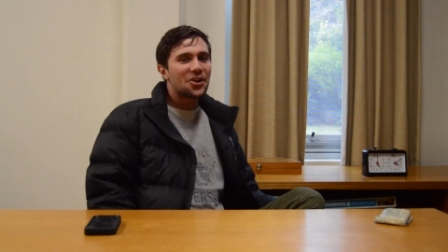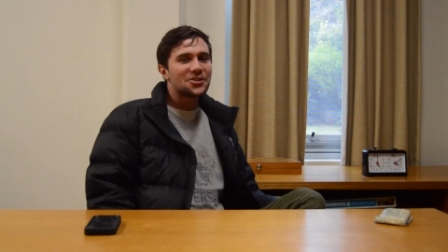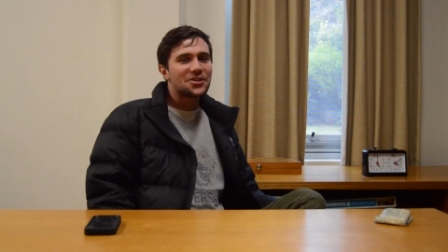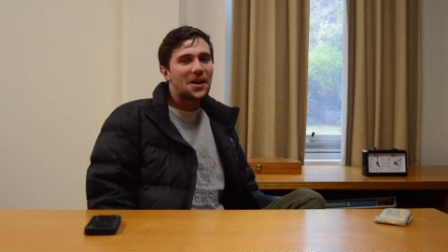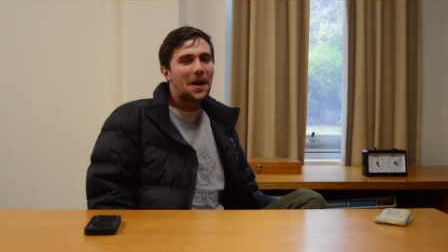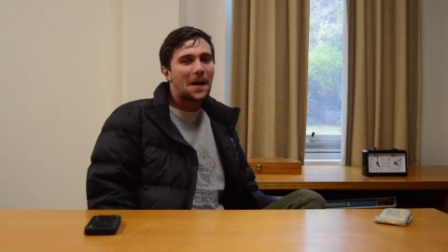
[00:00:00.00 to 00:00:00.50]

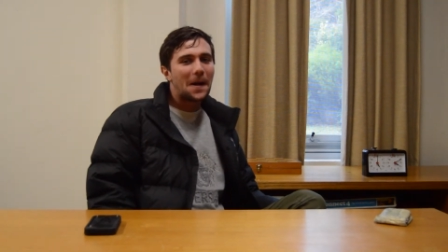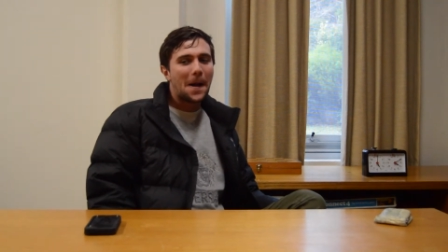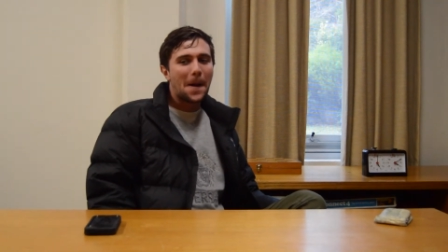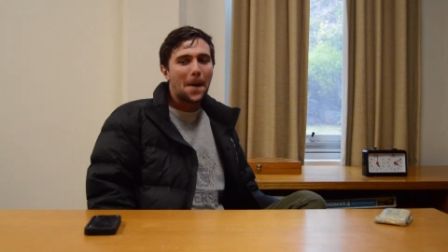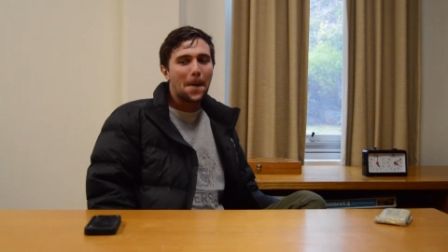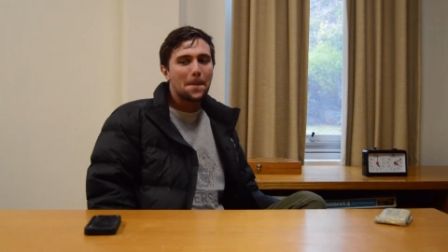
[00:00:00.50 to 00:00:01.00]
Ursula.
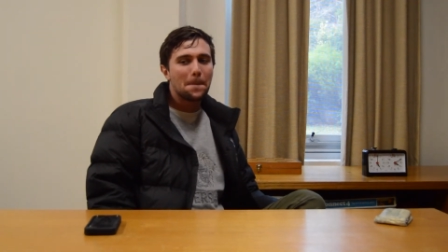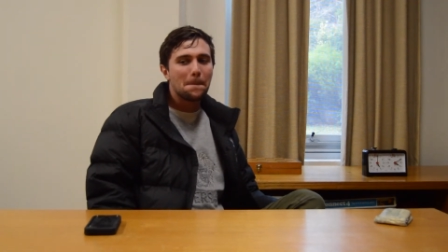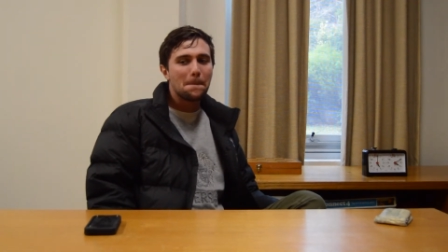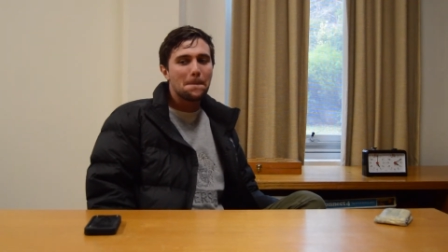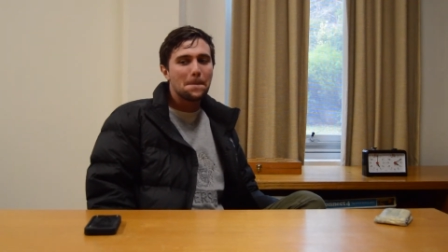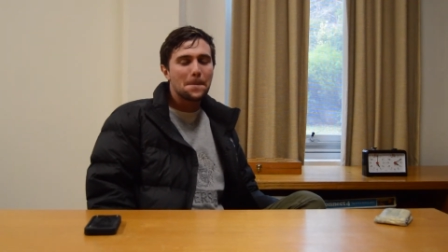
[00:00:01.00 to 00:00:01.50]

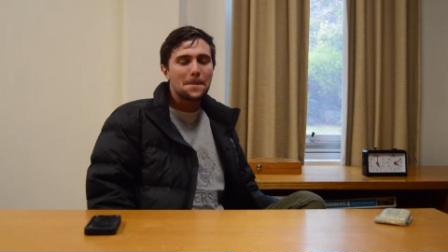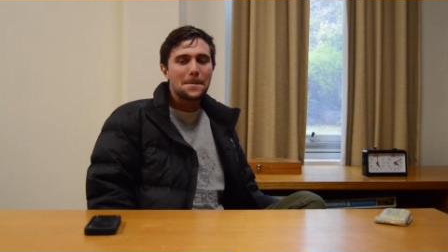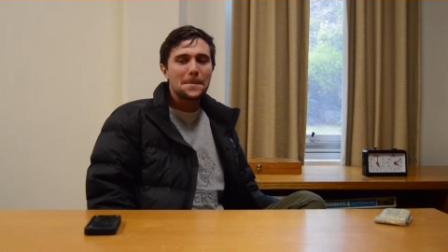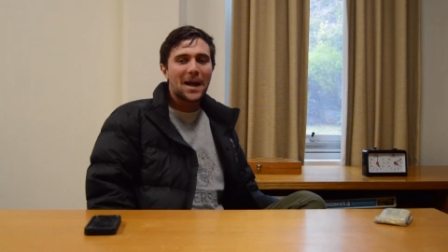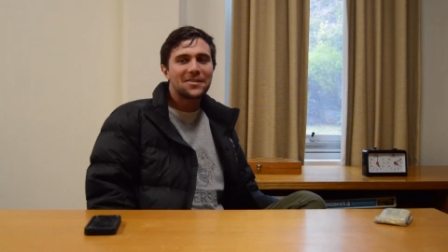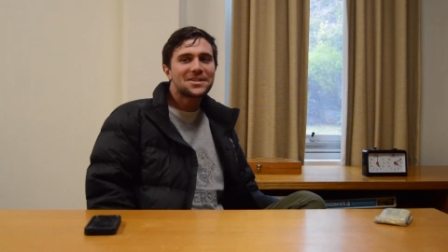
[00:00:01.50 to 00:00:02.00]
Um,
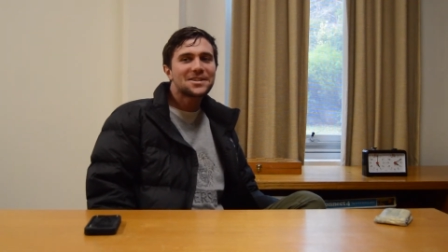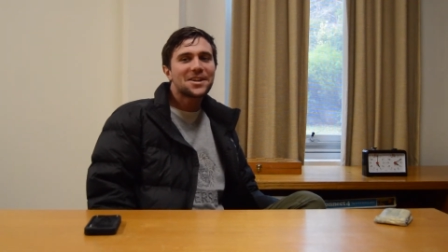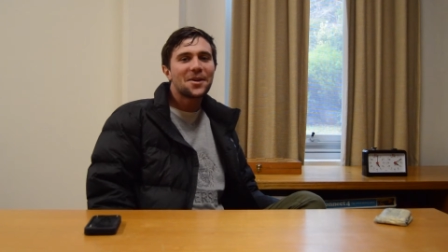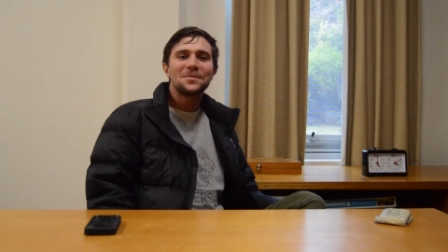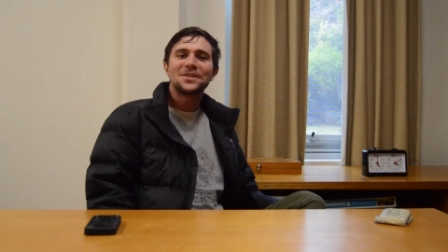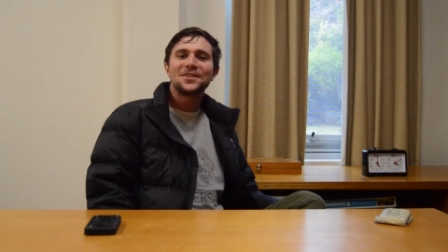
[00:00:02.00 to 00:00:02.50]
I just
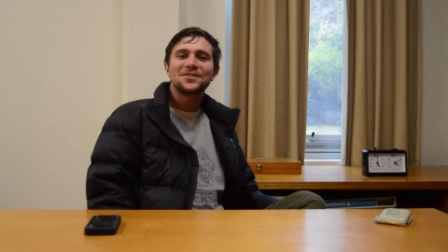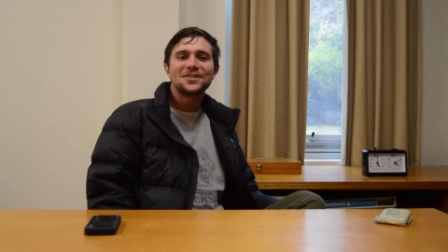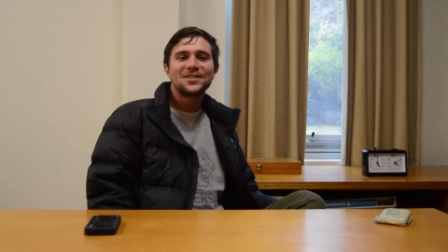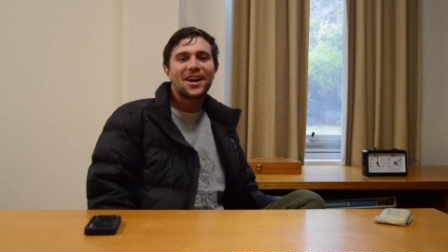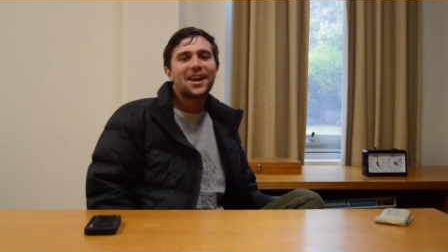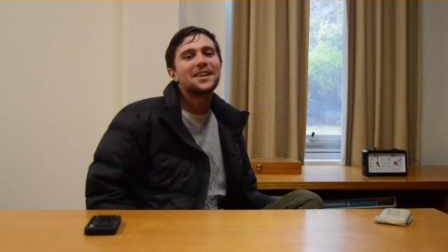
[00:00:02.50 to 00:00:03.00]
come in here
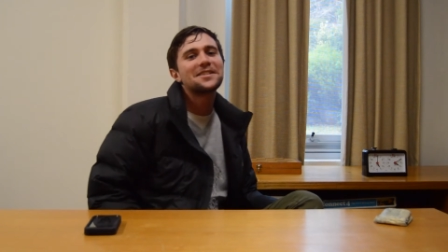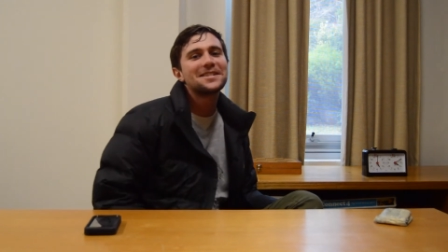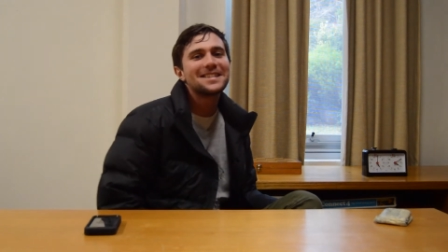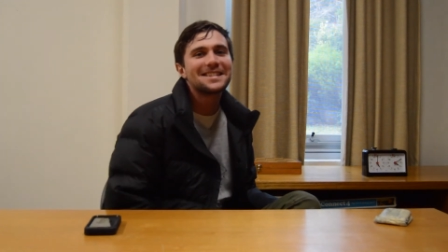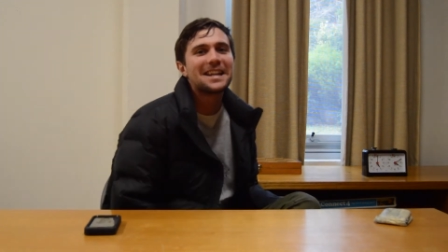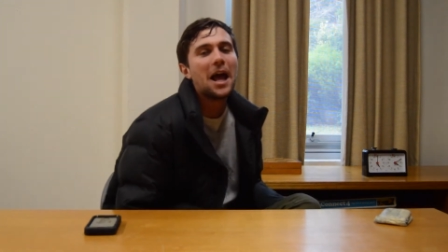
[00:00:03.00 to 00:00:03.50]
today
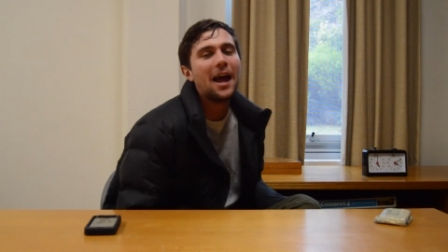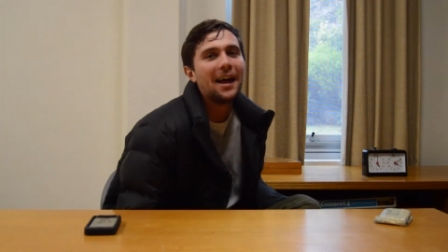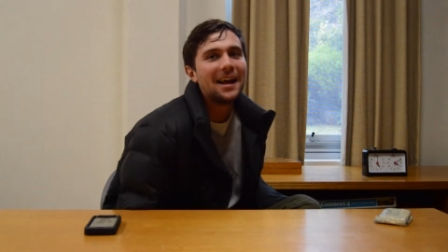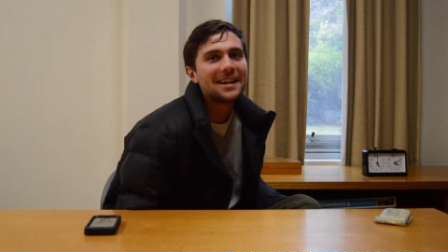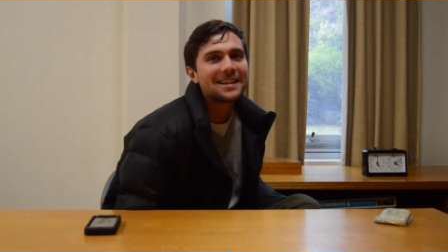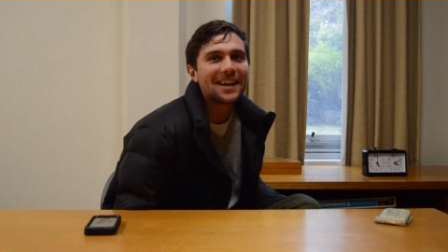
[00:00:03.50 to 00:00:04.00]
to
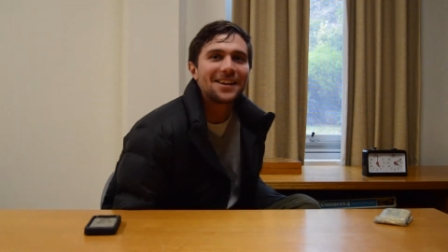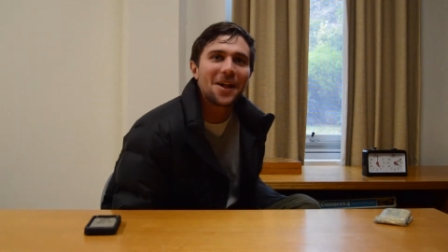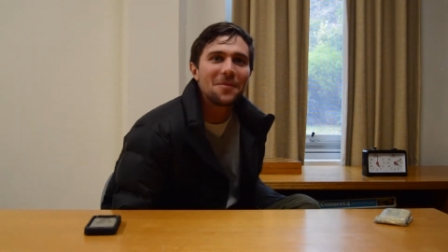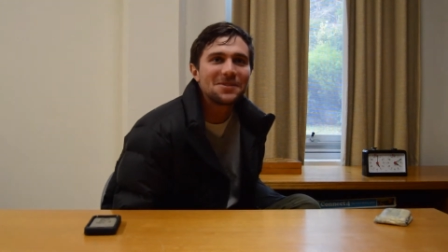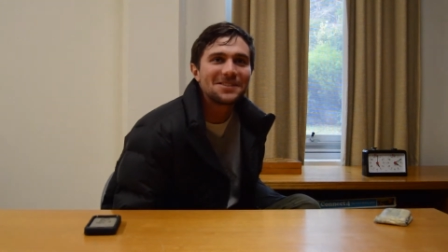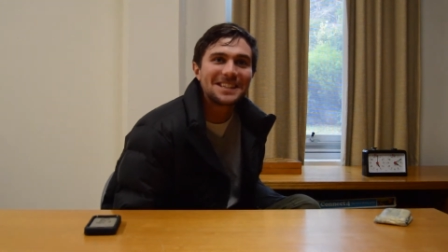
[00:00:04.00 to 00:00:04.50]
get a
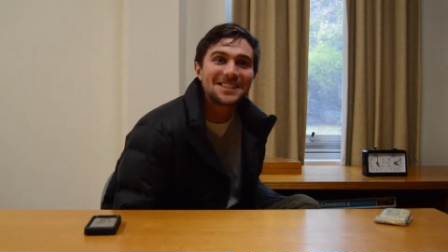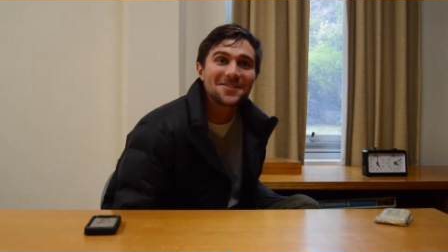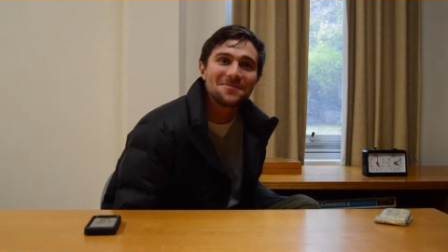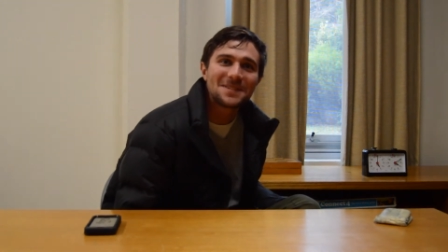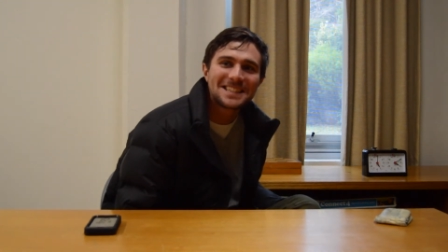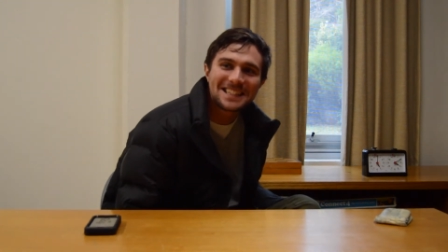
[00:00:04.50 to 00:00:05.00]
couple of things
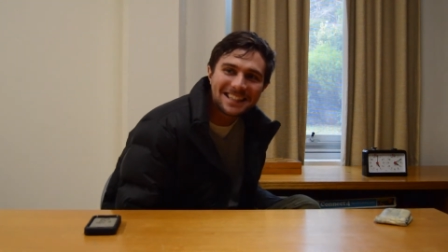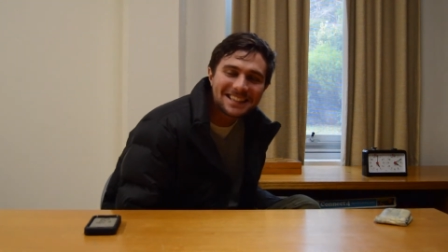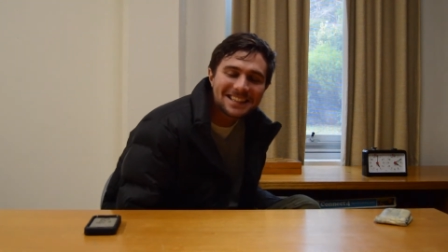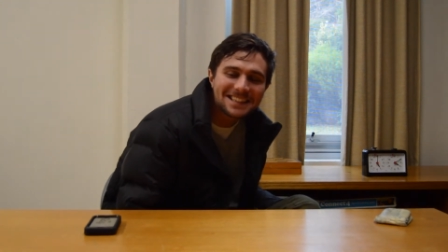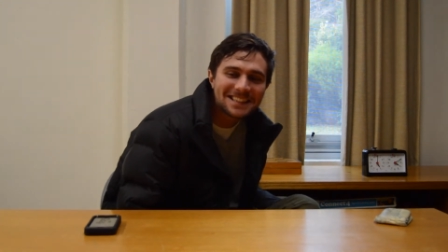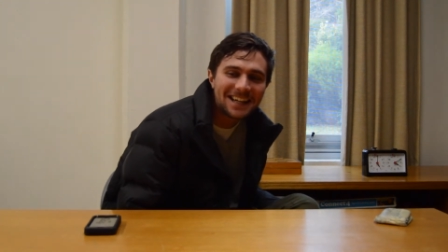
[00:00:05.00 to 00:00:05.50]
off my
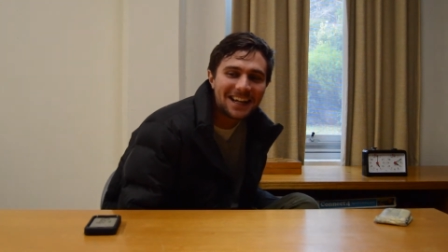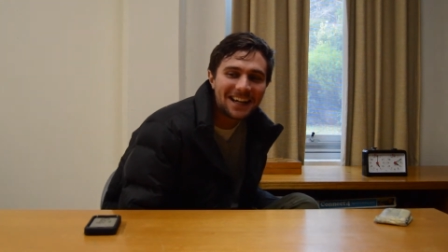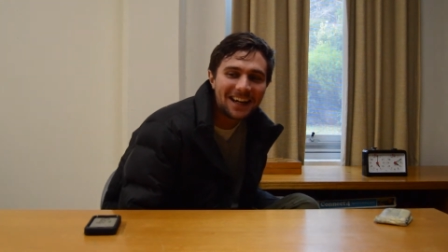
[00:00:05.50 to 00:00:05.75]
chest.